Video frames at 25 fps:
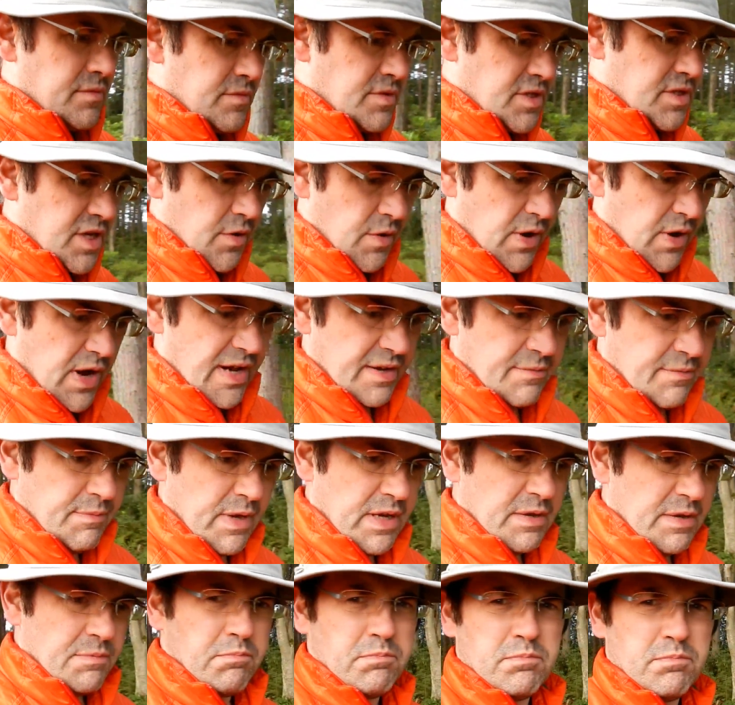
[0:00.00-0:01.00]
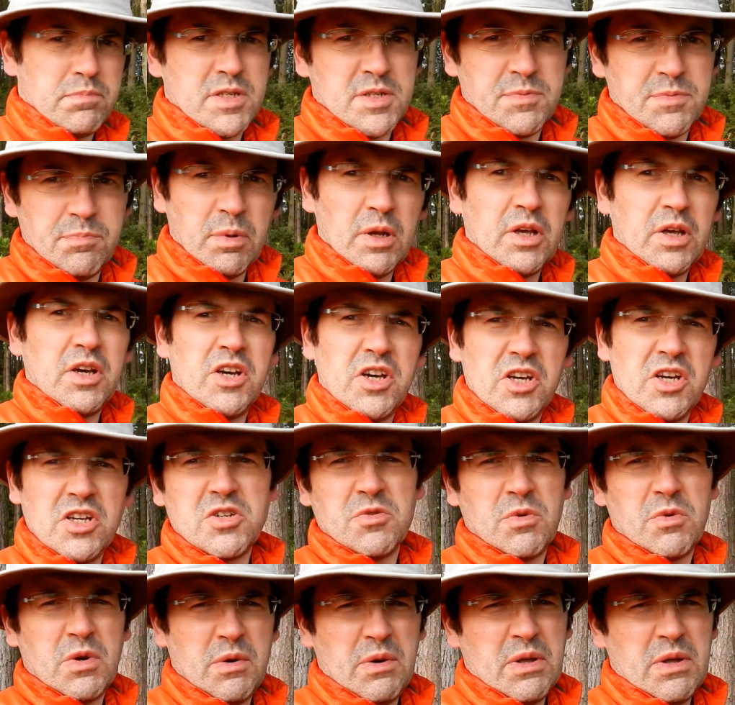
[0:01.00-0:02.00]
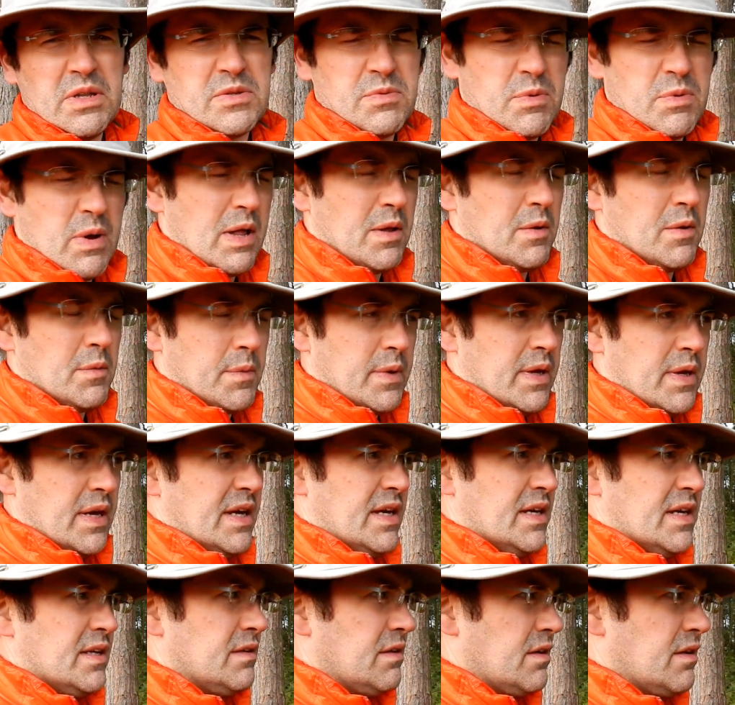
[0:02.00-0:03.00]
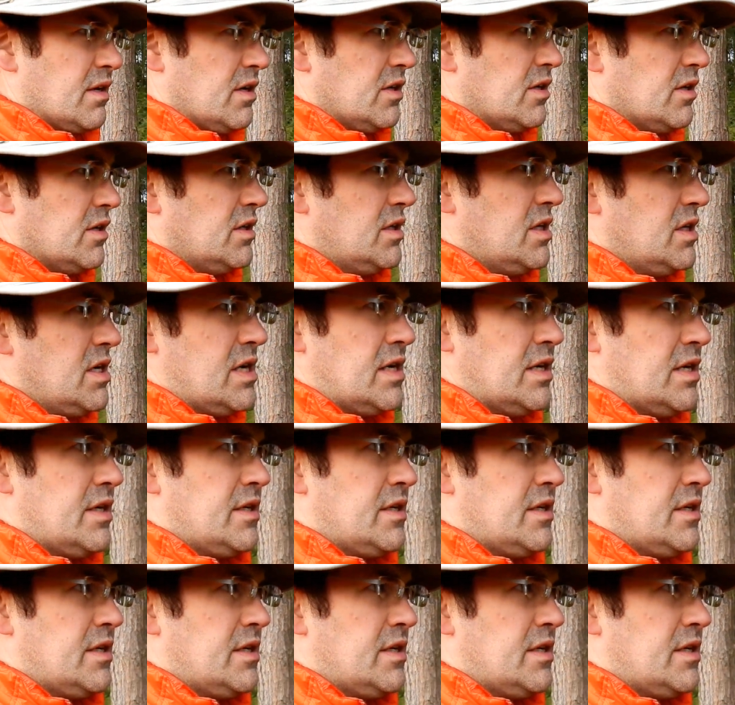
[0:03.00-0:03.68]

So I had me splurge when I went to Wildcamp and got